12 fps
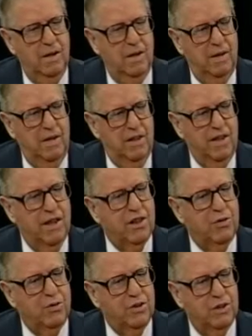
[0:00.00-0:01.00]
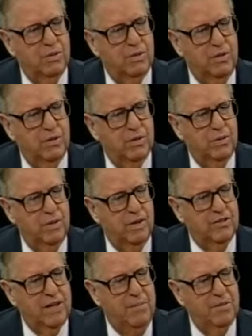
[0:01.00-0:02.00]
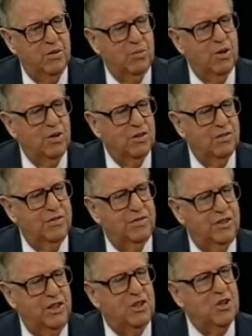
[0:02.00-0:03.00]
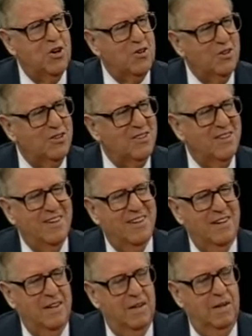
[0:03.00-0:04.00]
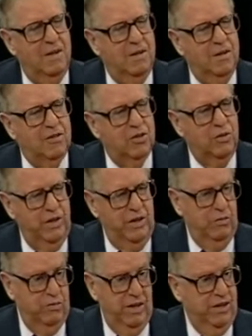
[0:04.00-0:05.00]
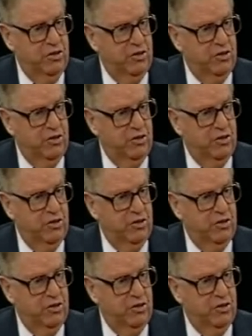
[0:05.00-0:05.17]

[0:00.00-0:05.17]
Yeah. He then thought that we ought to examine the world of deterrence. So he really